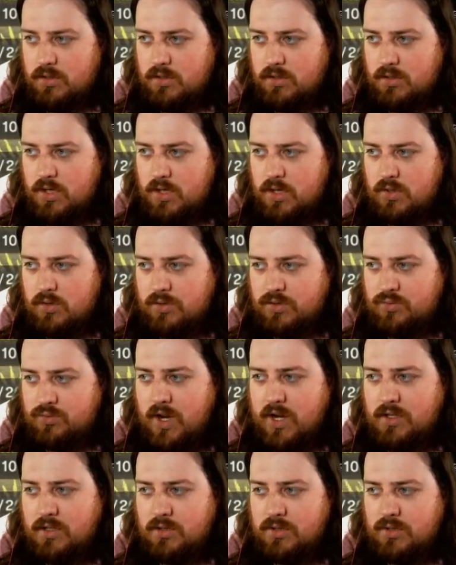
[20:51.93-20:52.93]
Oh, it's
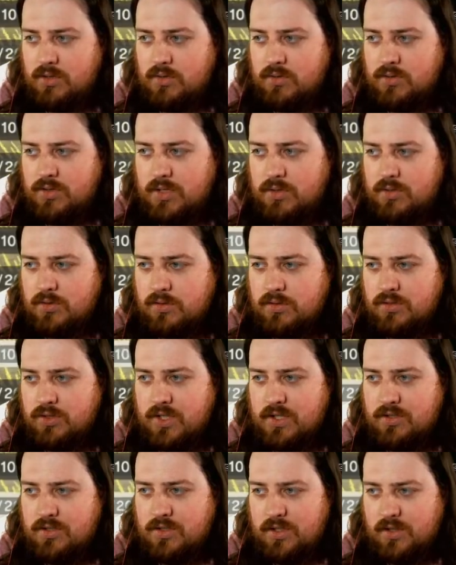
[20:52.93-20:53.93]
raining too. Is that going to
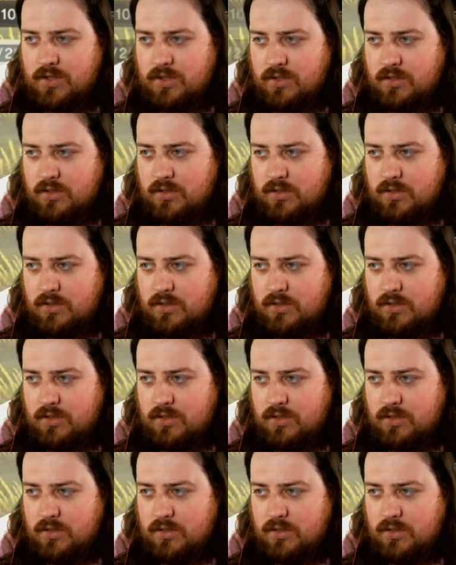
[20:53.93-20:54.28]
change anything?